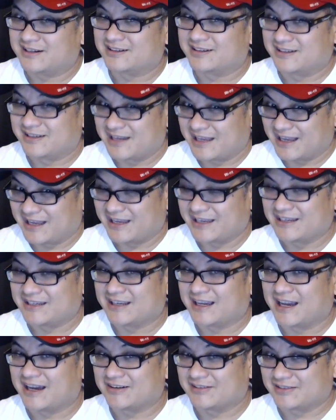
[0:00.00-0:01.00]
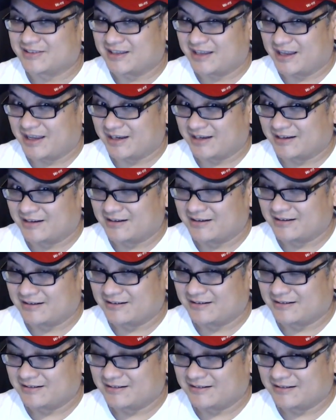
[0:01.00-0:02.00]
a 9 out of 10.
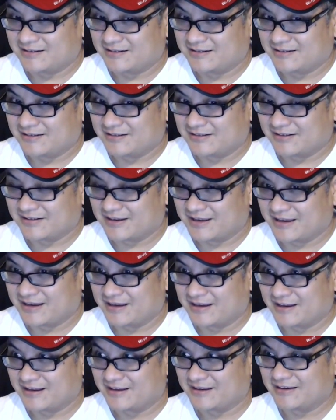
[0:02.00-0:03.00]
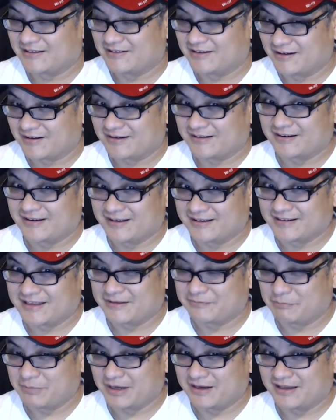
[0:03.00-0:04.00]
Okay? You're not gonna hear
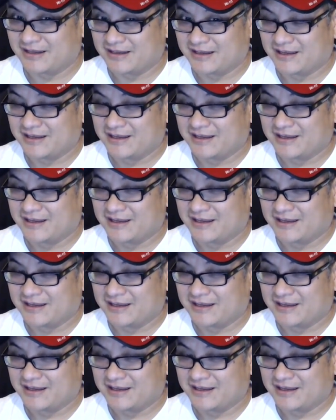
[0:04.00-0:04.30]
that many.